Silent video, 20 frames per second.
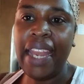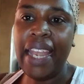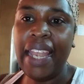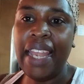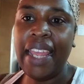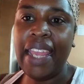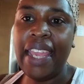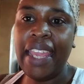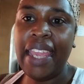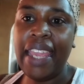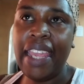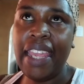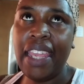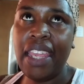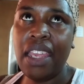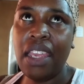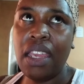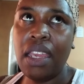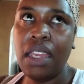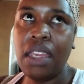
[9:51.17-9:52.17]

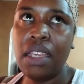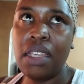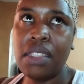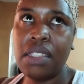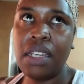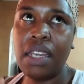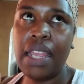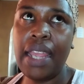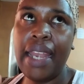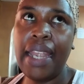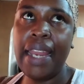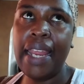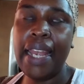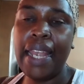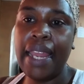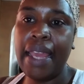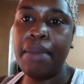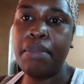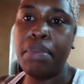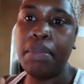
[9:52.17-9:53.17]
LA
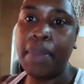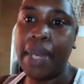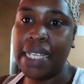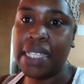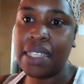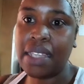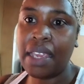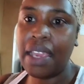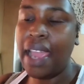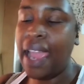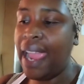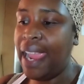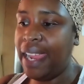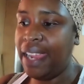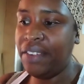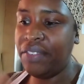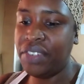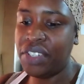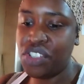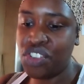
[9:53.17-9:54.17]
lab mask. I
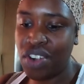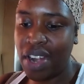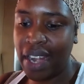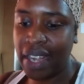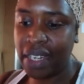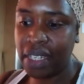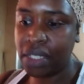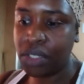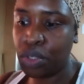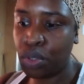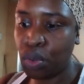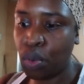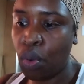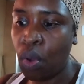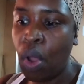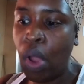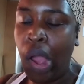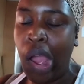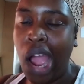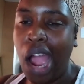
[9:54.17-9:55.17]
haven't tried it,
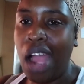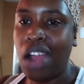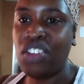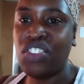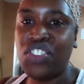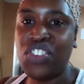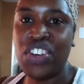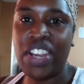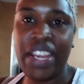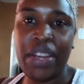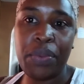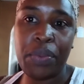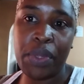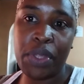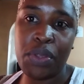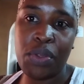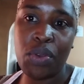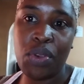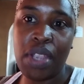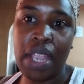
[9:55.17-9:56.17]
so I'll try it
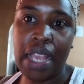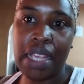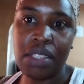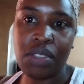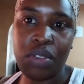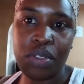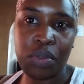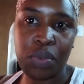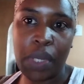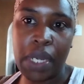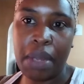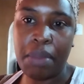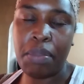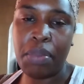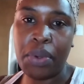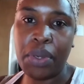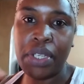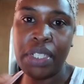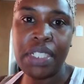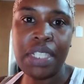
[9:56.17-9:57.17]
with you guys, because when I
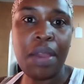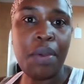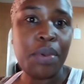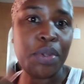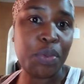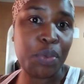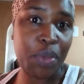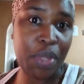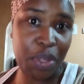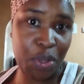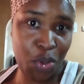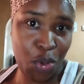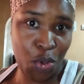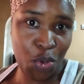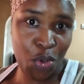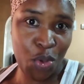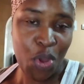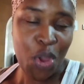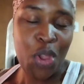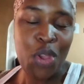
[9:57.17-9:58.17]
bought it I was with
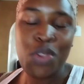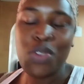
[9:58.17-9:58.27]
you.